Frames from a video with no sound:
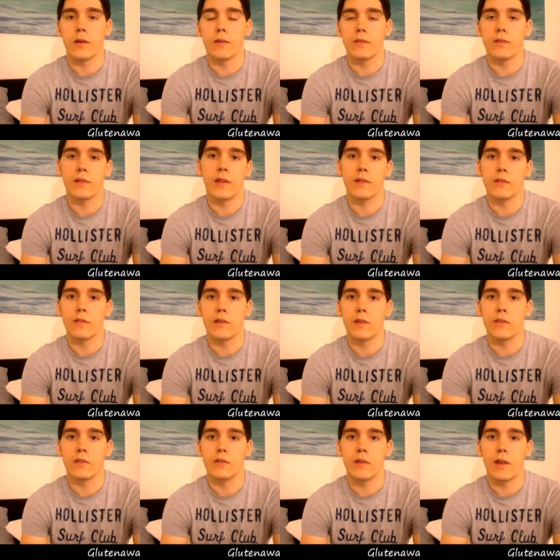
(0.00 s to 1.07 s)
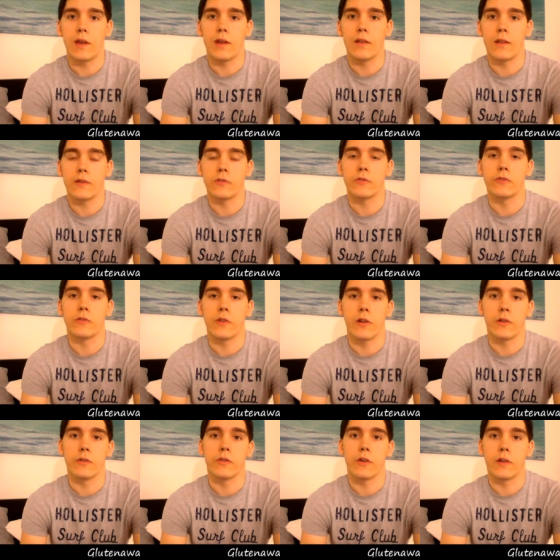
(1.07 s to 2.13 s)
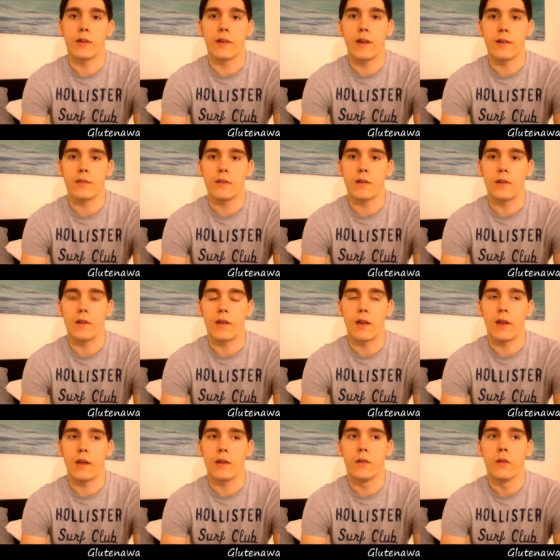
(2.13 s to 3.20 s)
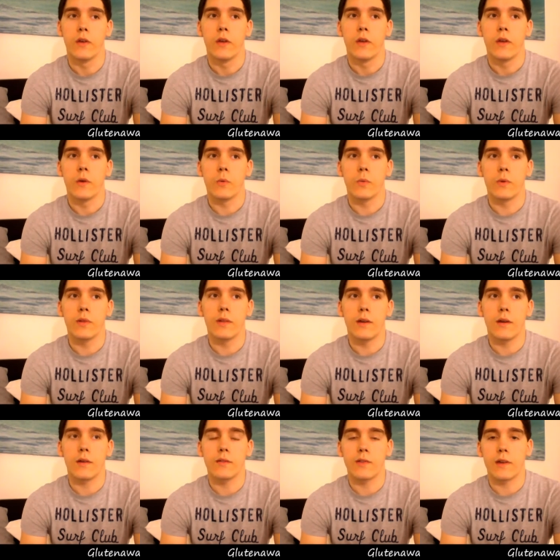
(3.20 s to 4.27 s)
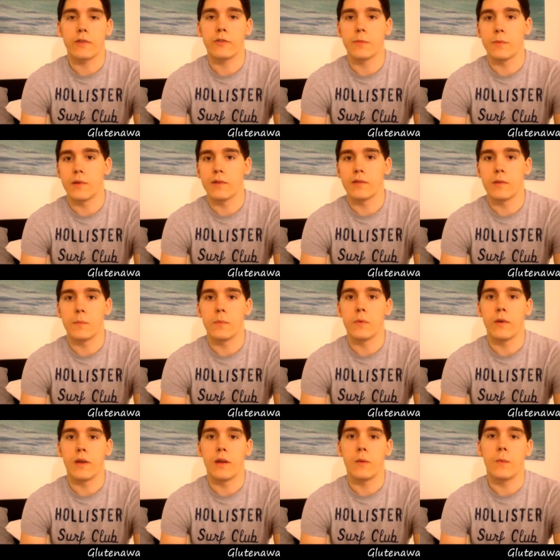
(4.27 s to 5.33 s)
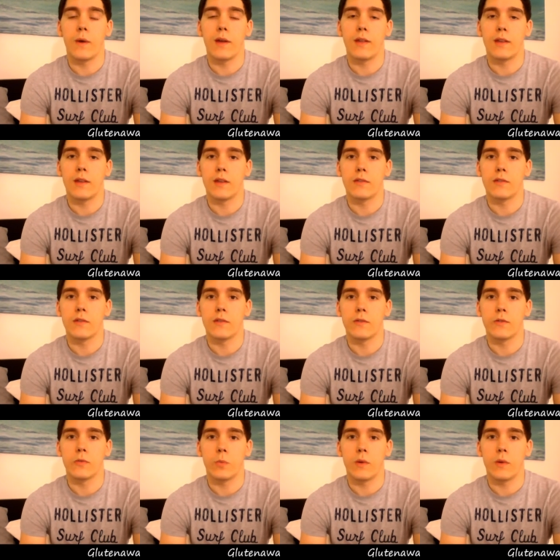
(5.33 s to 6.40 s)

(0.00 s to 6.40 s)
celiac disease and lactose intolerance are connected. And really, it's actually pretty simple. And why that is